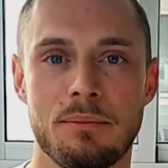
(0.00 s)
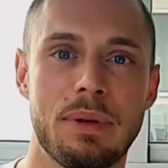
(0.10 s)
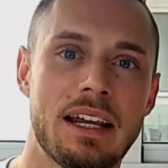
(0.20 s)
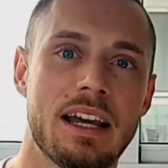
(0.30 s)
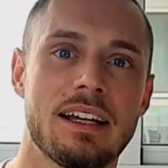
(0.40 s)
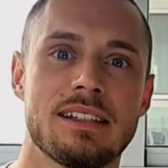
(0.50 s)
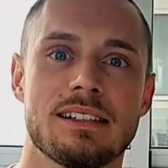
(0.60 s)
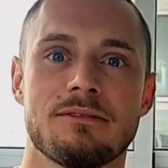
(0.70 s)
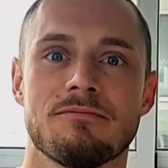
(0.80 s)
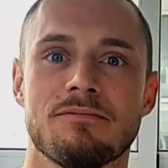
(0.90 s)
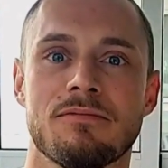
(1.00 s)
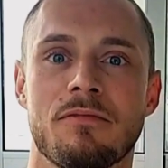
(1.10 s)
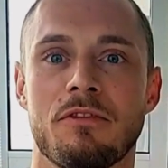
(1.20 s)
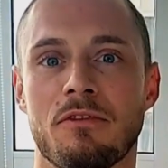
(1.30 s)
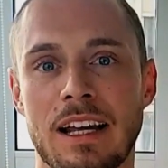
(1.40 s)
because
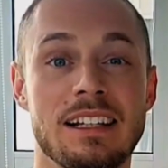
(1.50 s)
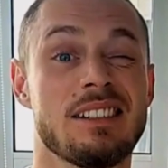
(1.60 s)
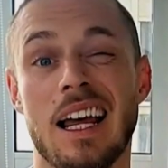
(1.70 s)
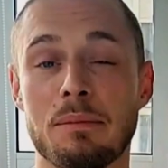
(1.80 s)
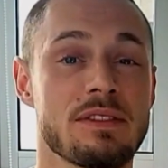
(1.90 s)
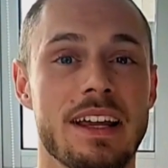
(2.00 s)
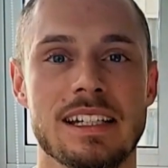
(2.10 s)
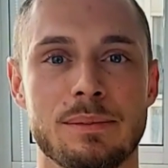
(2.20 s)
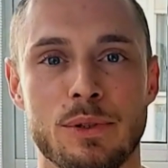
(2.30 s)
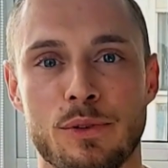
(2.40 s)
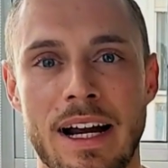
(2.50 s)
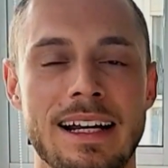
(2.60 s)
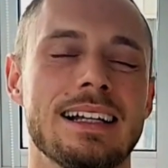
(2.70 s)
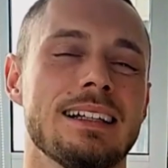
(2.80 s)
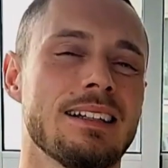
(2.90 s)
time's flexible,
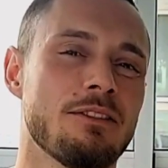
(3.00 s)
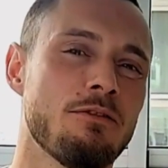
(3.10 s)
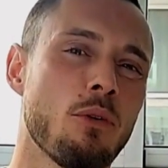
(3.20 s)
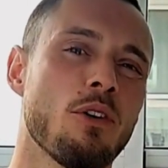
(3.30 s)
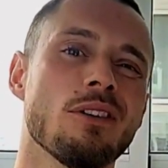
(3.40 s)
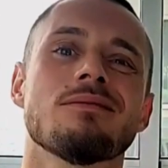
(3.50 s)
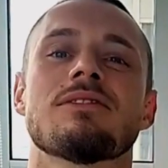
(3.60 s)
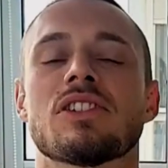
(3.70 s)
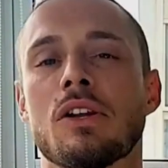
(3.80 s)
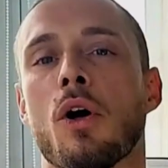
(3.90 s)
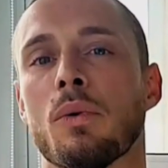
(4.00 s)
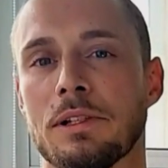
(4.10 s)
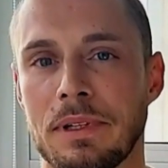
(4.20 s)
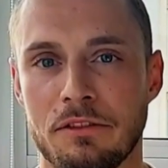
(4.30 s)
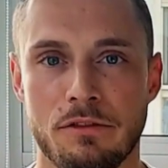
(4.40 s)
right? 4 doesn't
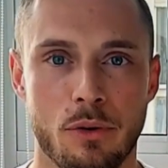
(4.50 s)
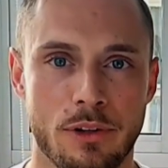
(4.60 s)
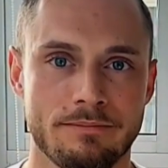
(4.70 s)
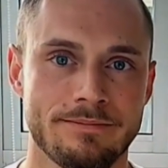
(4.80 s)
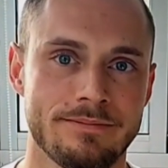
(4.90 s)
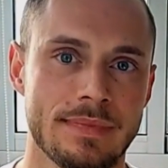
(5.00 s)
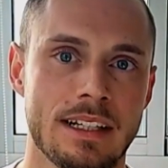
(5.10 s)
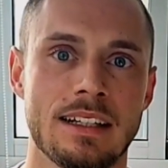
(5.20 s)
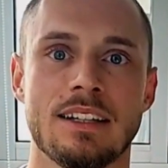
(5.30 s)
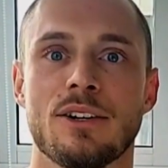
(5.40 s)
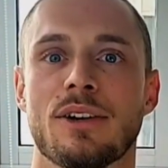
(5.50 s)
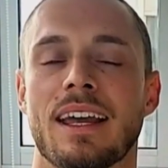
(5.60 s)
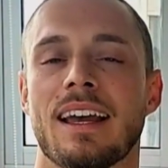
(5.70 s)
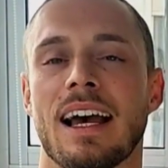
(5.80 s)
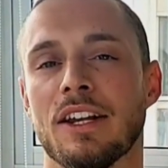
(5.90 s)
always mean 4.
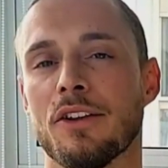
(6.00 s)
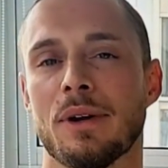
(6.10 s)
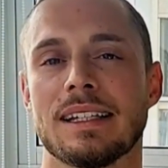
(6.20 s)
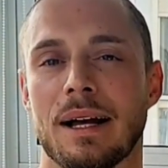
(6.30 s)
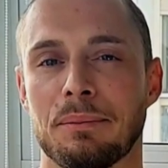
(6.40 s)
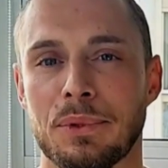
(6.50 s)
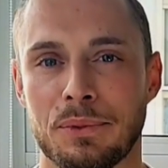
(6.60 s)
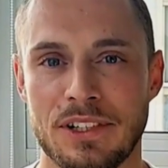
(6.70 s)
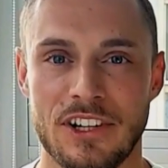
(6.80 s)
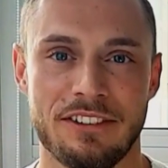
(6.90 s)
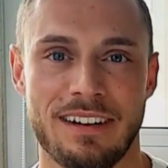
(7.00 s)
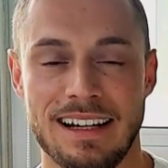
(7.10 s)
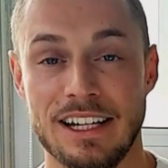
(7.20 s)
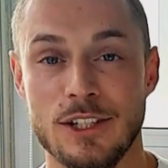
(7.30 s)
Okay, another example which I find